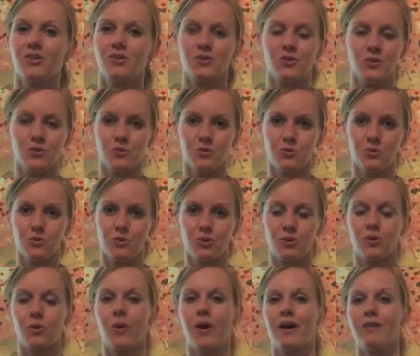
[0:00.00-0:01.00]

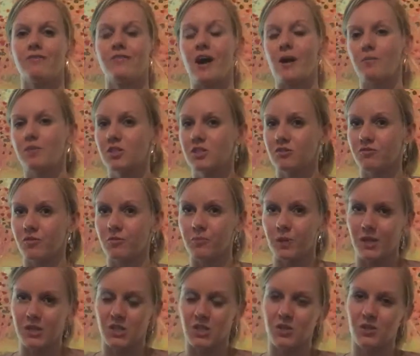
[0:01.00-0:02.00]
you don't have that much of a
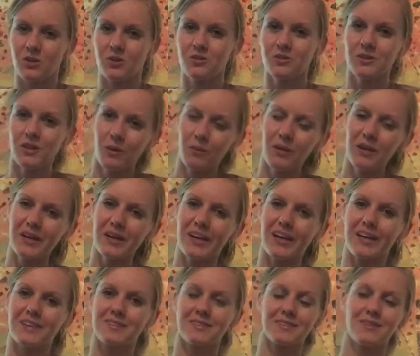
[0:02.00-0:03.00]
budget, you still want to
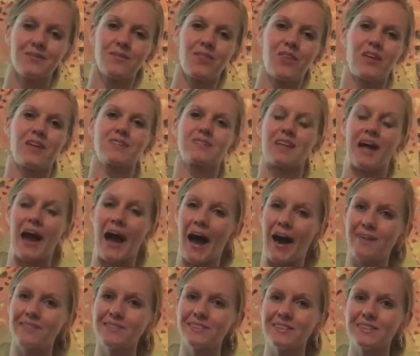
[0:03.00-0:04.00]
get some things that
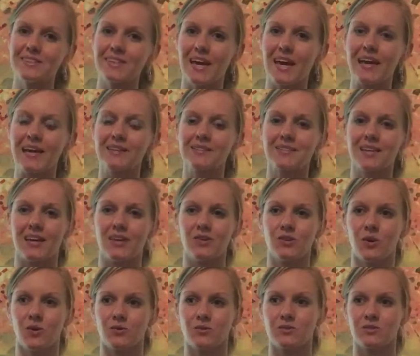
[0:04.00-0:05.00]
have good taste and
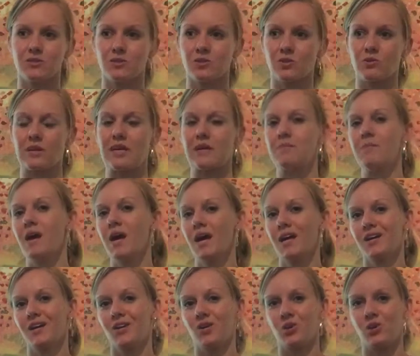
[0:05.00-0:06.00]
don't scream,
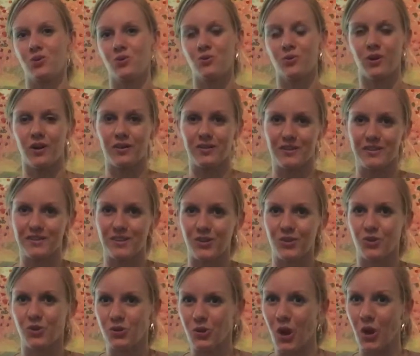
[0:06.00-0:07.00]
you got this
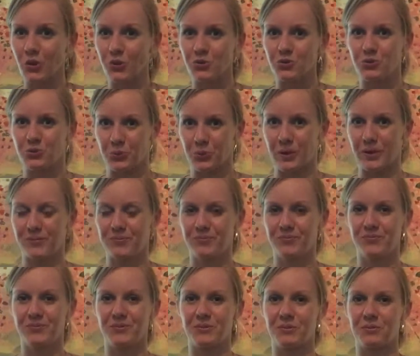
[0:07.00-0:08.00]
at the dollar store,
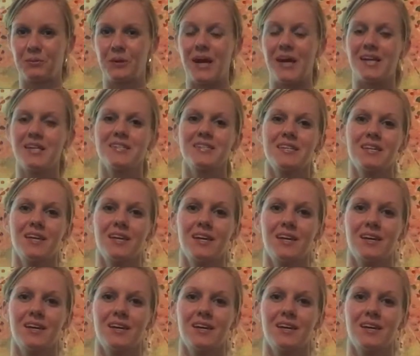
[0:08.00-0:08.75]
right?